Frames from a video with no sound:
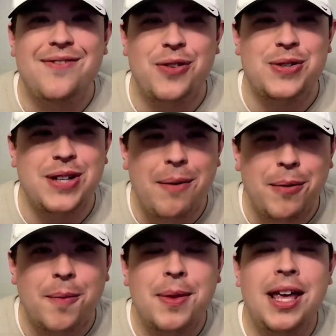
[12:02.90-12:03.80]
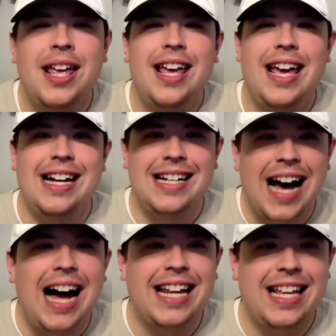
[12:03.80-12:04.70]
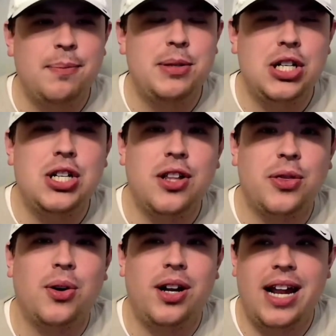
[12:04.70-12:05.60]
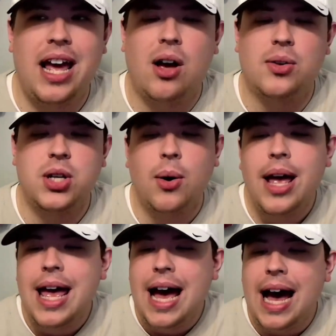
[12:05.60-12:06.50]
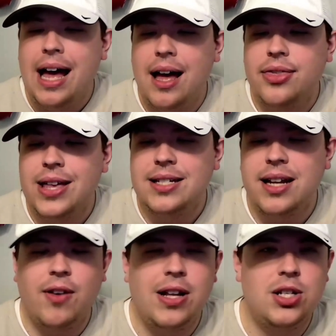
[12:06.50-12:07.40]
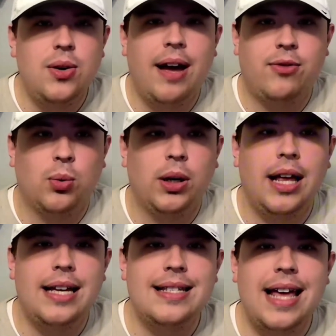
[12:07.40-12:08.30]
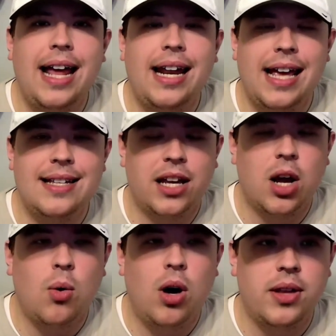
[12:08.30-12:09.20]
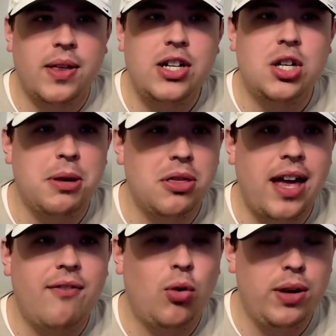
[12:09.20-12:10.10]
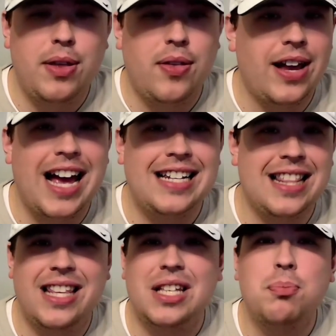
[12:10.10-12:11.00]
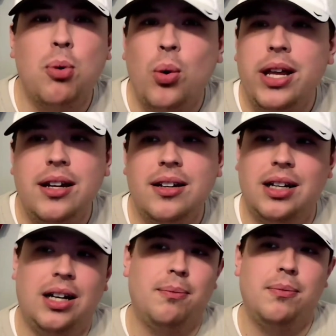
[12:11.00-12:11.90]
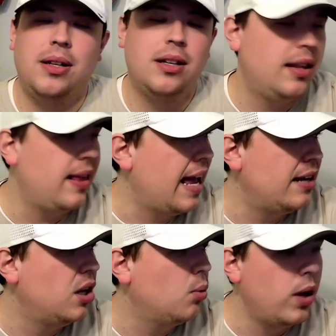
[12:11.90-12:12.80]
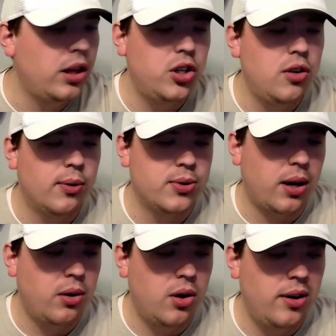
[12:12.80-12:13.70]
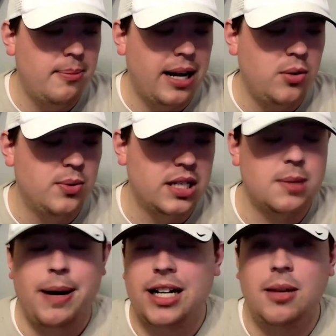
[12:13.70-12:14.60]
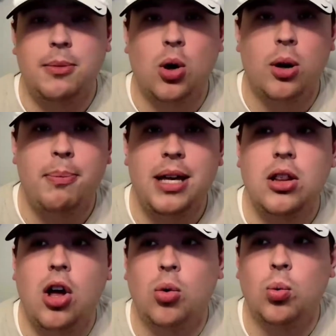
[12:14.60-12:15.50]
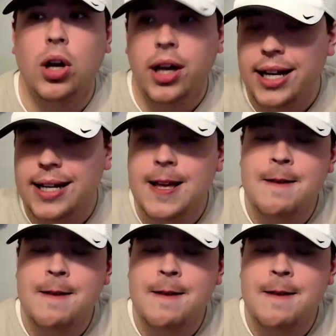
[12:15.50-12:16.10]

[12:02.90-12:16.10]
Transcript: for the summer, and not in the position that they're in now. So I think State fans do have to realize that as they go on, that they should be thankful even that they got to this point. And they hadn't done well in Hoover, so I don't know anybody who was expecting them to go on a big long run.